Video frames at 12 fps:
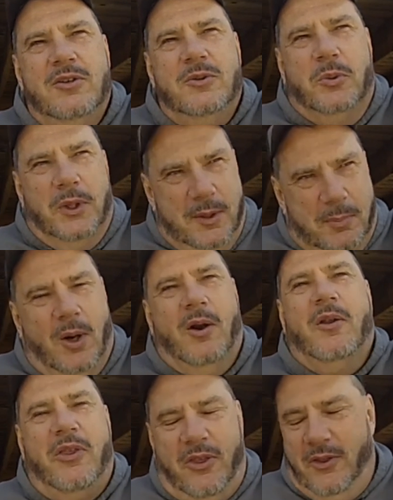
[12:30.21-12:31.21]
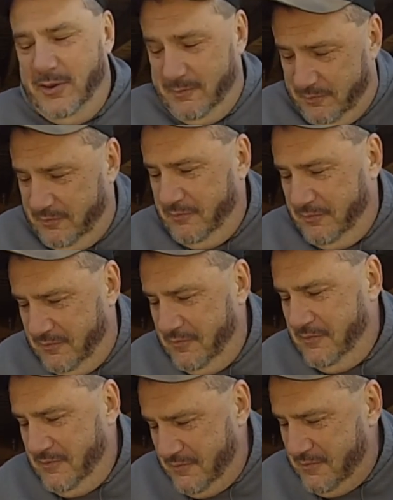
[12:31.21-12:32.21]
rebirth.
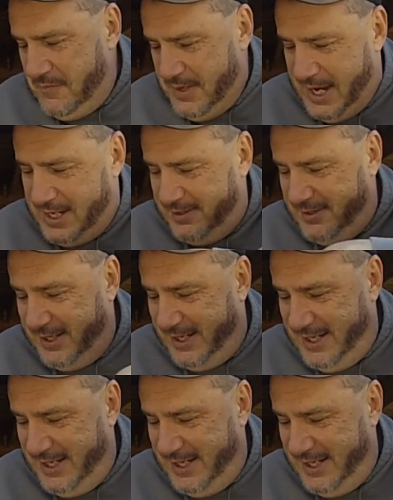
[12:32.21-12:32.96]
as